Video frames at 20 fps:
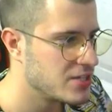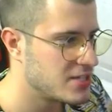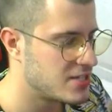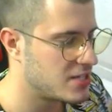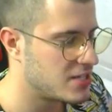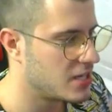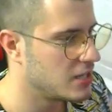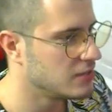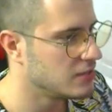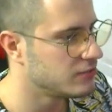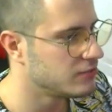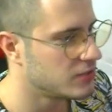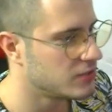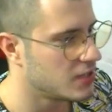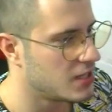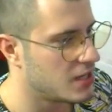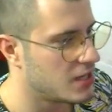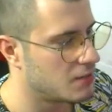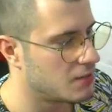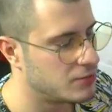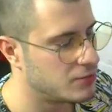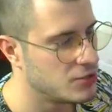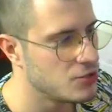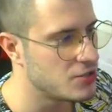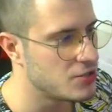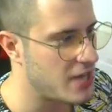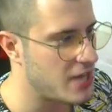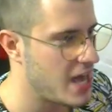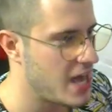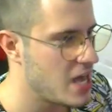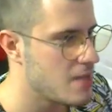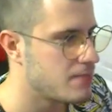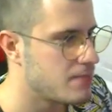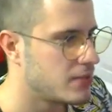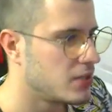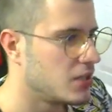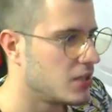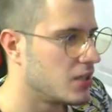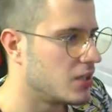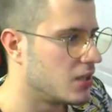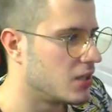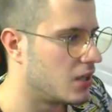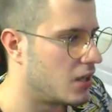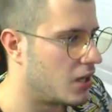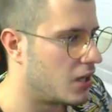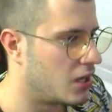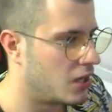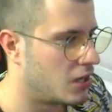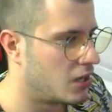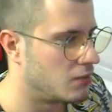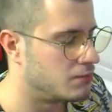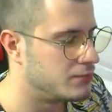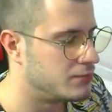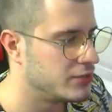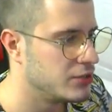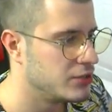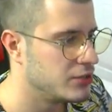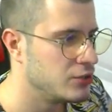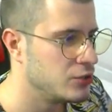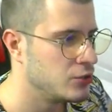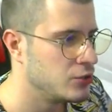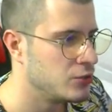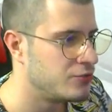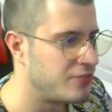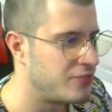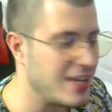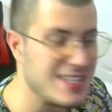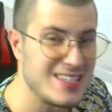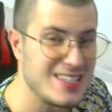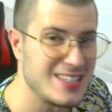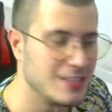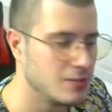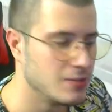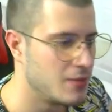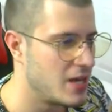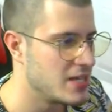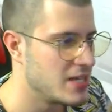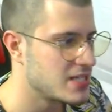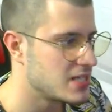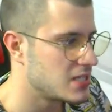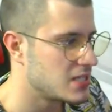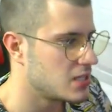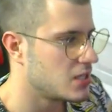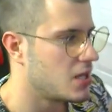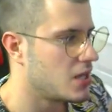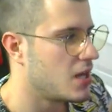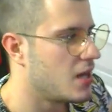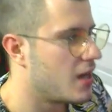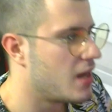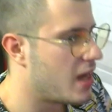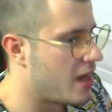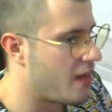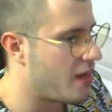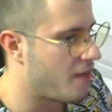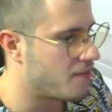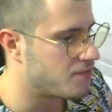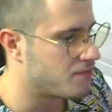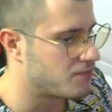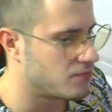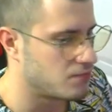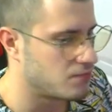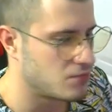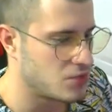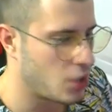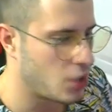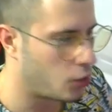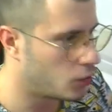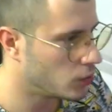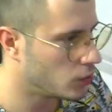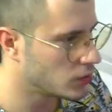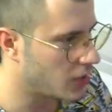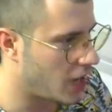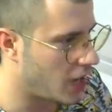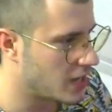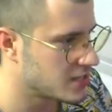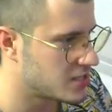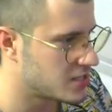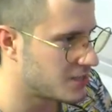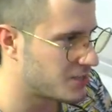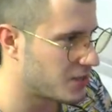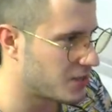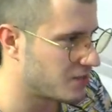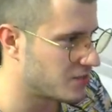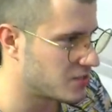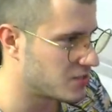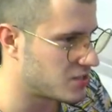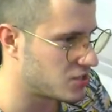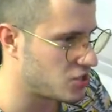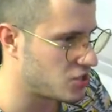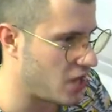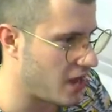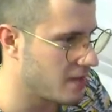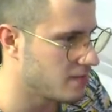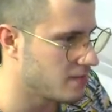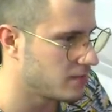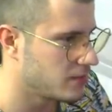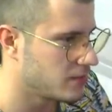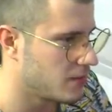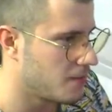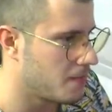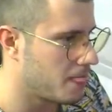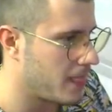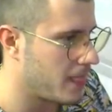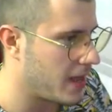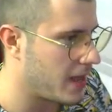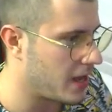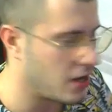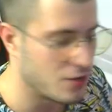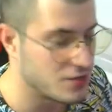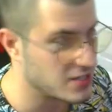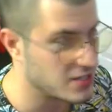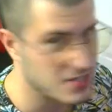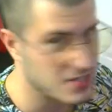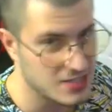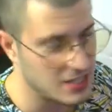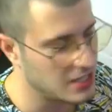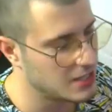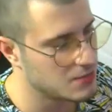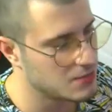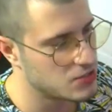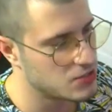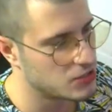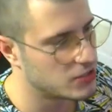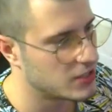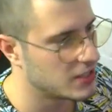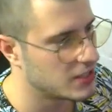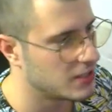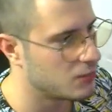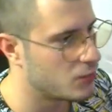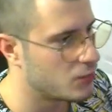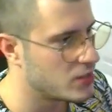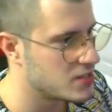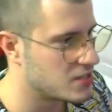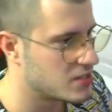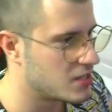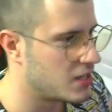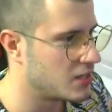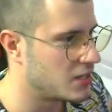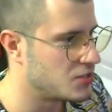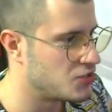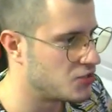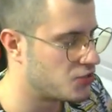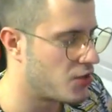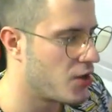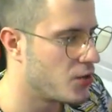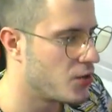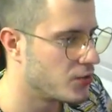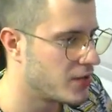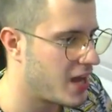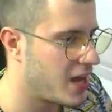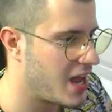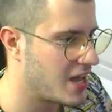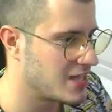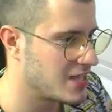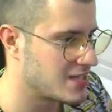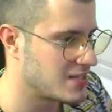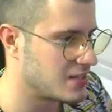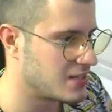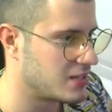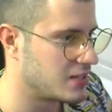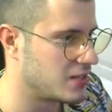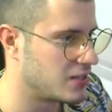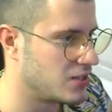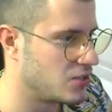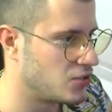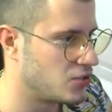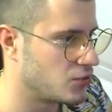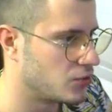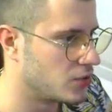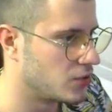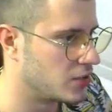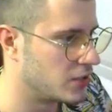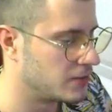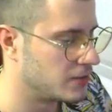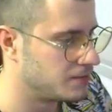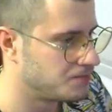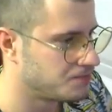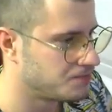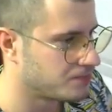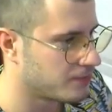stuff, blue cape, blue facial mask, and the whole concept of this champ, of the skin, I'm sorry, with a drone as your